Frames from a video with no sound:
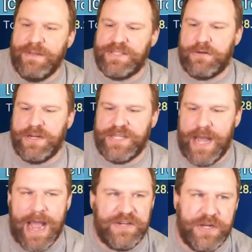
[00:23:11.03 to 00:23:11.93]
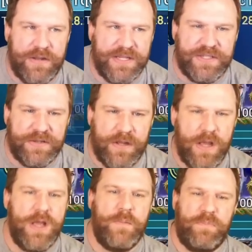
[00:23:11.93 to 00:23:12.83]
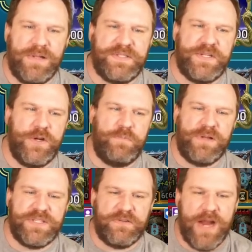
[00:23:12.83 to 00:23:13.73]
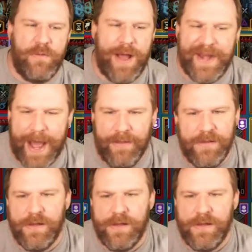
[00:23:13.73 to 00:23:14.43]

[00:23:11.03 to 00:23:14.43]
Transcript: This is Crixia. This +2, +3, why not?